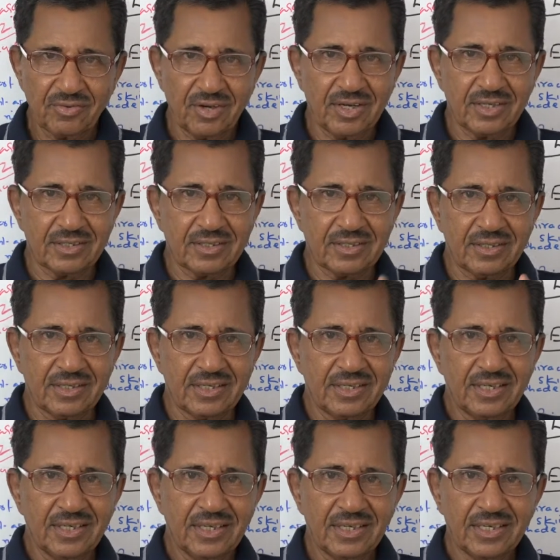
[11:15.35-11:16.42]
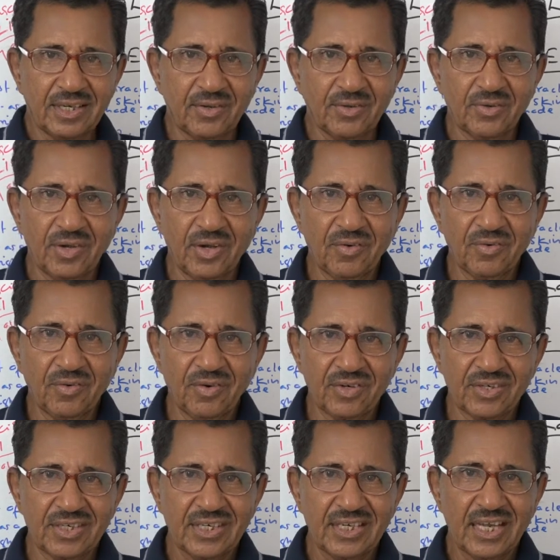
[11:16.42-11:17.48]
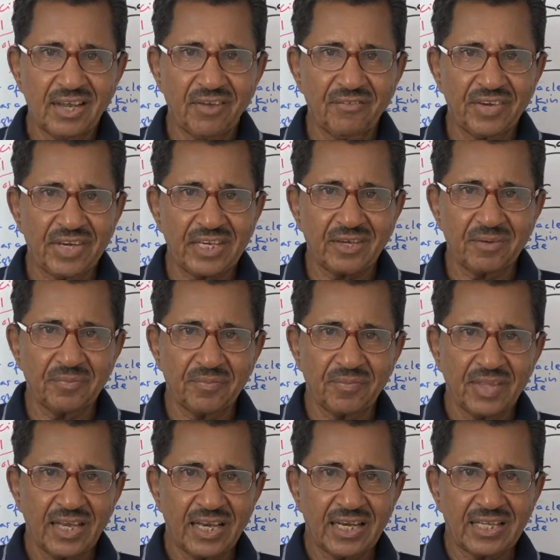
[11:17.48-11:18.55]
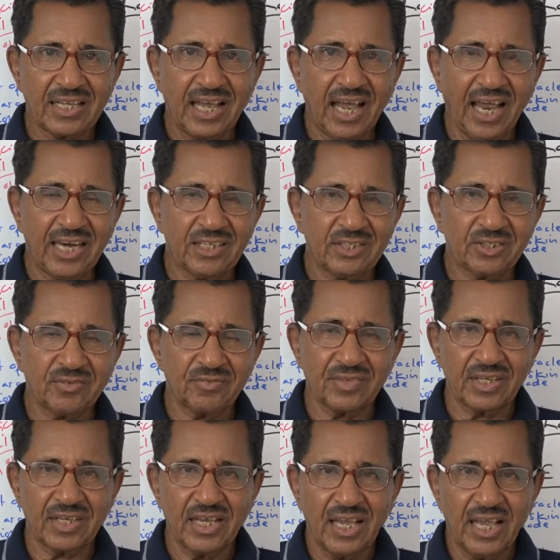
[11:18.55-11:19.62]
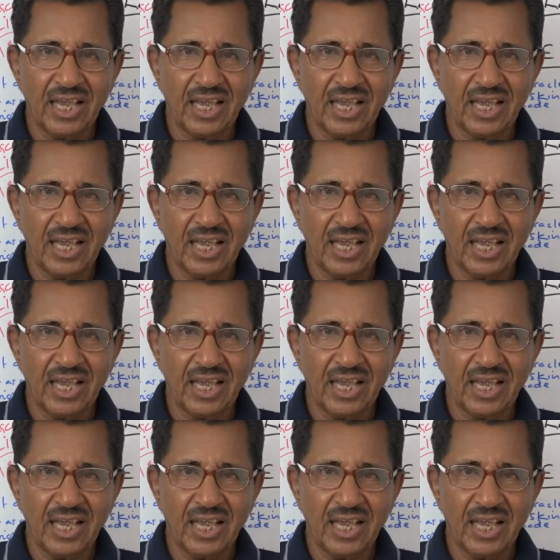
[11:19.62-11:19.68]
And third, now you have got a victim in the hands of a